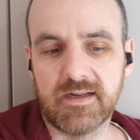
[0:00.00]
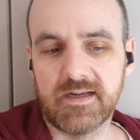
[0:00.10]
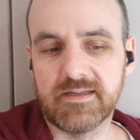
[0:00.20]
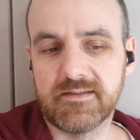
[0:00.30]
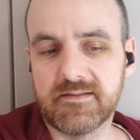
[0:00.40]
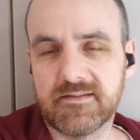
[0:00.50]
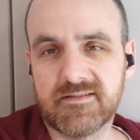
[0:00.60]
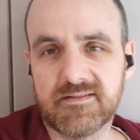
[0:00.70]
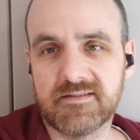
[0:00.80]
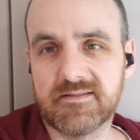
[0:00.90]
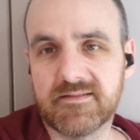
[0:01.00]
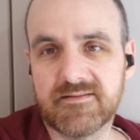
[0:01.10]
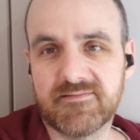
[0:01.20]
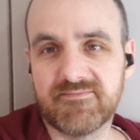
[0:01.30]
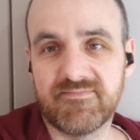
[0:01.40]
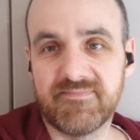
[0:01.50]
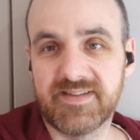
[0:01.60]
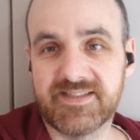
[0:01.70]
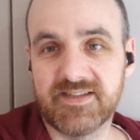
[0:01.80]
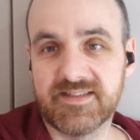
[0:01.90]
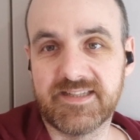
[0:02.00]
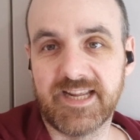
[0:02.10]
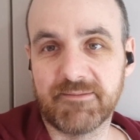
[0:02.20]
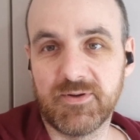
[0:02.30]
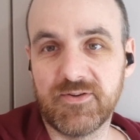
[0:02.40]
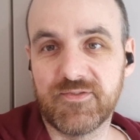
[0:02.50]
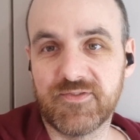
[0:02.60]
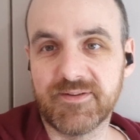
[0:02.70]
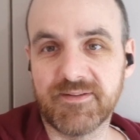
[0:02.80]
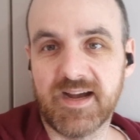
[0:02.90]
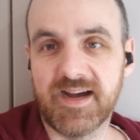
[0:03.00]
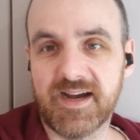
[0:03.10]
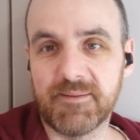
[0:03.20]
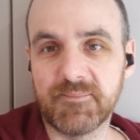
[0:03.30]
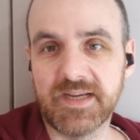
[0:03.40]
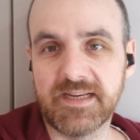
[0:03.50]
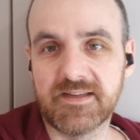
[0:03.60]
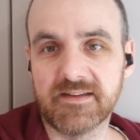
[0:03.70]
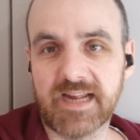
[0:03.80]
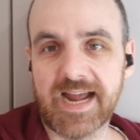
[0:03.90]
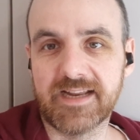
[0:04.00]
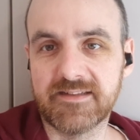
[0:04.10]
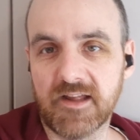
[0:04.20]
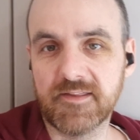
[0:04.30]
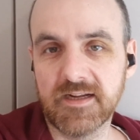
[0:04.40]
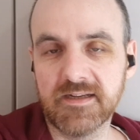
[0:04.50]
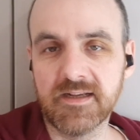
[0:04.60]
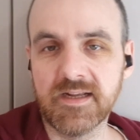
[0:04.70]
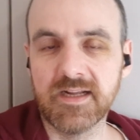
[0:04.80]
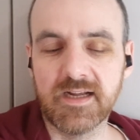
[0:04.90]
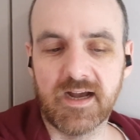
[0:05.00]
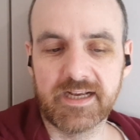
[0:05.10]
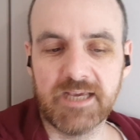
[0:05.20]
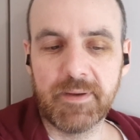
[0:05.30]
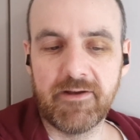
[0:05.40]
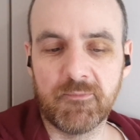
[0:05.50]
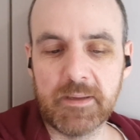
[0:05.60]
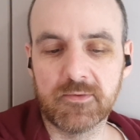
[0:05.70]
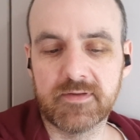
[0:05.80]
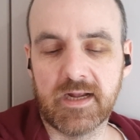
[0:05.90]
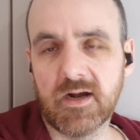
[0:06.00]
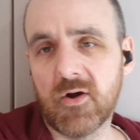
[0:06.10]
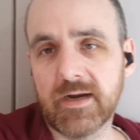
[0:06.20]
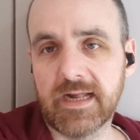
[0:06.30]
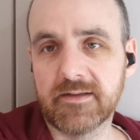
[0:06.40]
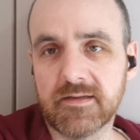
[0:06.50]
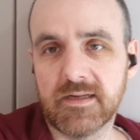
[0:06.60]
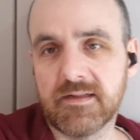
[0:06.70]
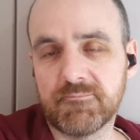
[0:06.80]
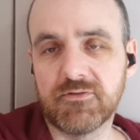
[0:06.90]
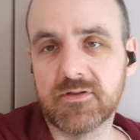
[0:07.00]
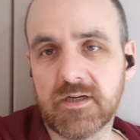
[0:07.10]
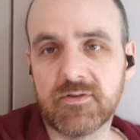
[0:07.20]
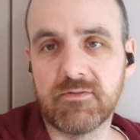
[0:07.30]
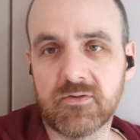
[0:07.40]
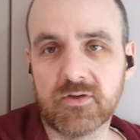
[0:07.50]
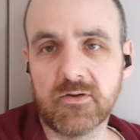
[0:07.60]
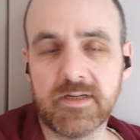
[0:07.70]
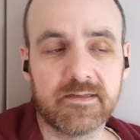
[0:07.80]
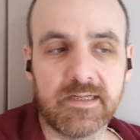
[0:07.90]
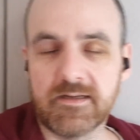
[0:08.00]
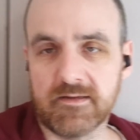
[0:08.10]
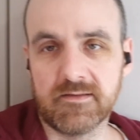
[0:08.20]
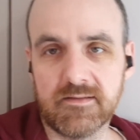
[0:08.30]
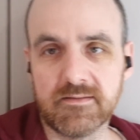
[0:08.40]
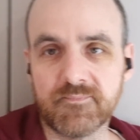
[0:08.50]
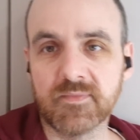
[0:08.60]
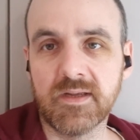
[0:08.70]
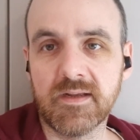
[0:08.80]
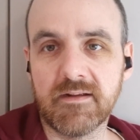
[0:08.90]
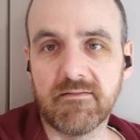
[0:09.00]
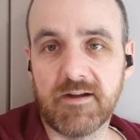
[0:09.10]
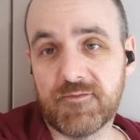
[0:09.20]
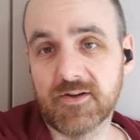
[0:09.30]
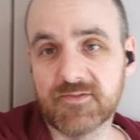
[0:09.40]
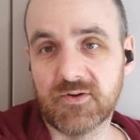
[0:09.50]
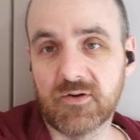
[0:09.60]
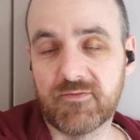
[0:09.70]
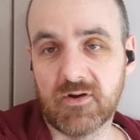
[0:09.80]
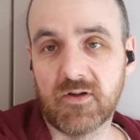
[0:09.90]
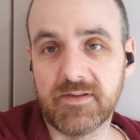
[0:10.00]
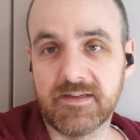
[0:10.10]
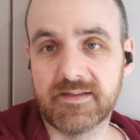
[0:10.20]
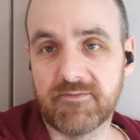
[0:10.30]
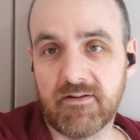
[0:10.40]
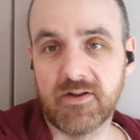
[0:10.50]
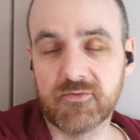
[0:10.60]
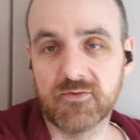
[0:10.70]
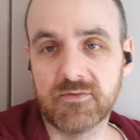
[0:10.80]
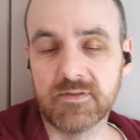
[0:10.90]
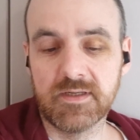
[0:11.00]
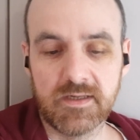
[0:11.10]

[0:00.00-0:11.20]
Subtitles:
it's just a dick move. It adds nothing. I keep hearing people saying, "Oh, it preserves the original context." It doesn't. Right. First of all, for a lot of these, they're very literal.